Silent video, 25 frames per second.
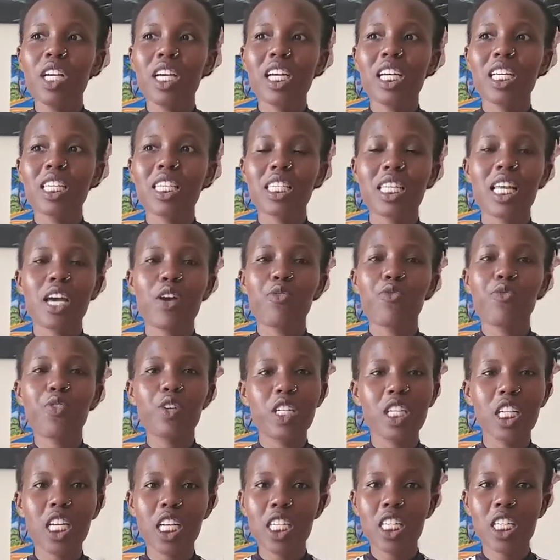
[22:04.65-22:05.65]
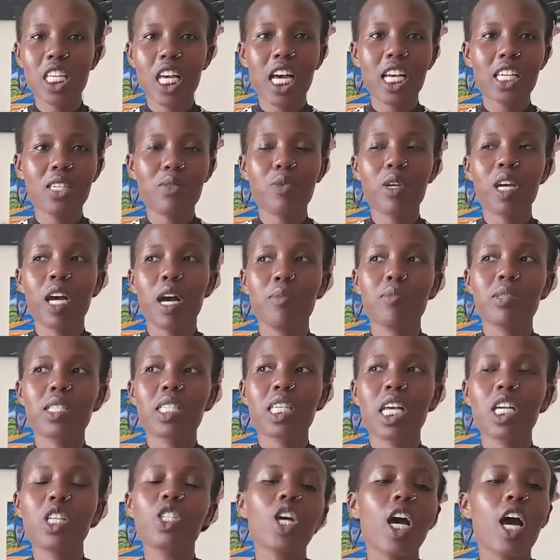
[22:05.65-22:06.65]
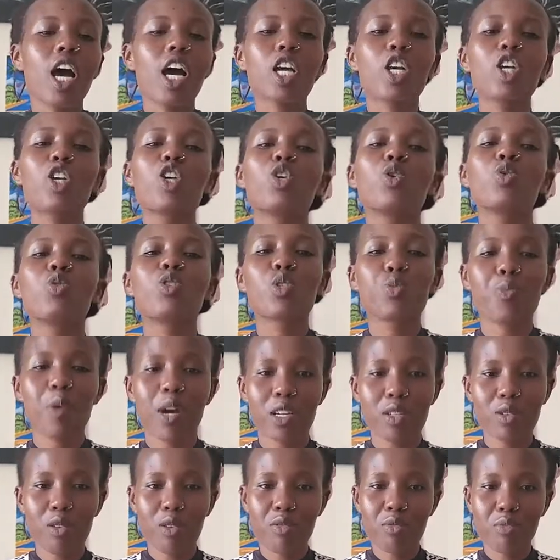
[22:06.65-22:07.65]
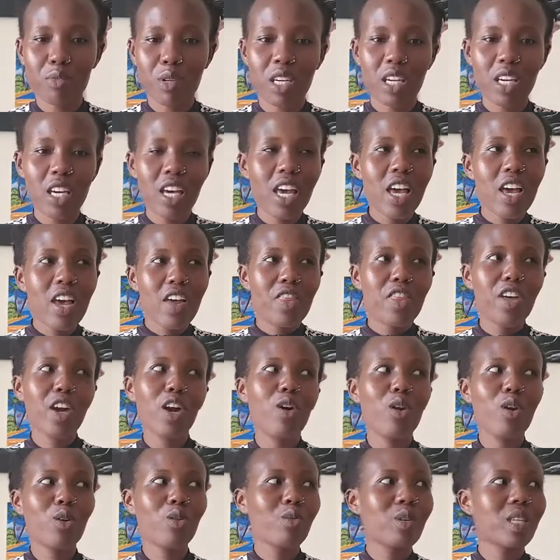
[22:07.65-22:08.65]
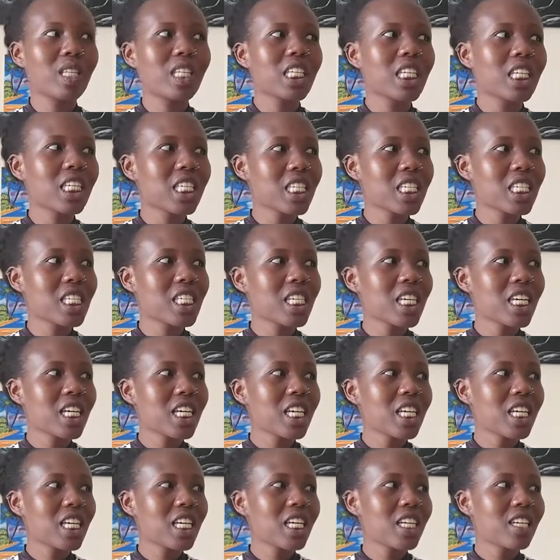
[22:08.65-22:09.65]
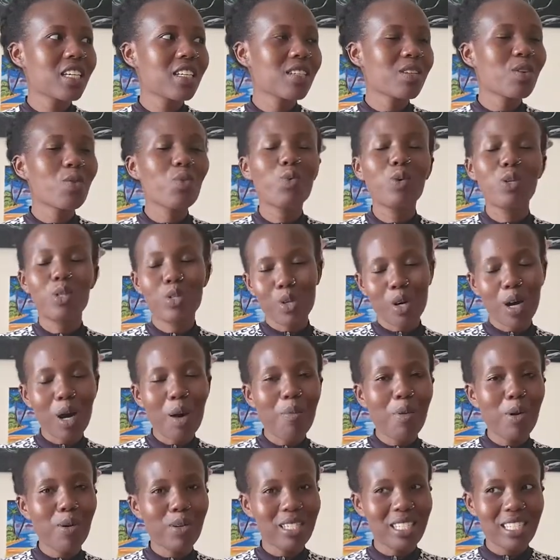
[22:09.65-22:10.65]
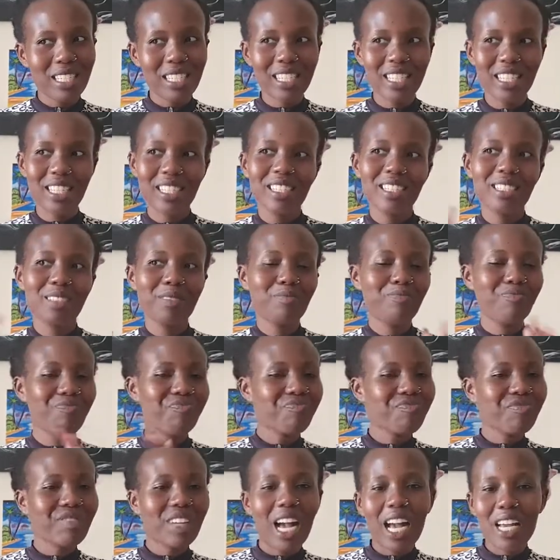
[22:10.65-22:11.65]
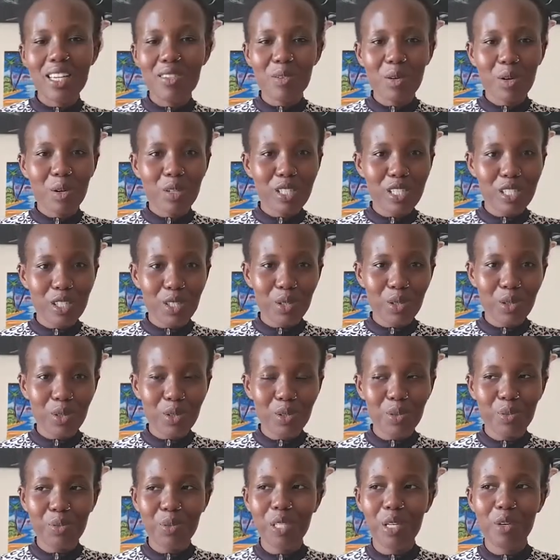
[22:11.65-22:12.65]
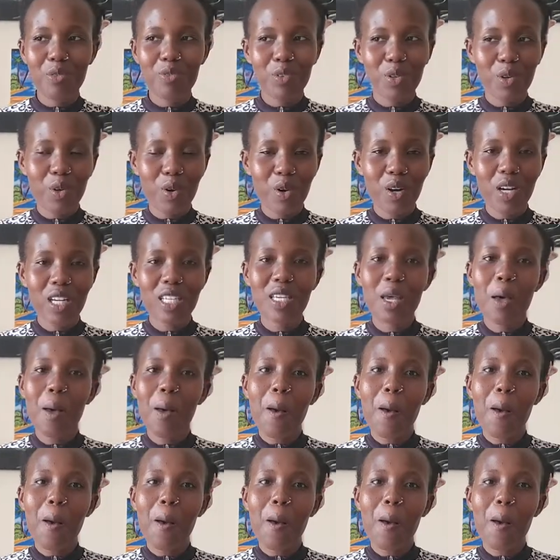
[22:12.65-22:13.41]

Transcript: It's like fitness has become such a huge part of me. The goal with this, we'll talk about it in as we continue with the vlogs.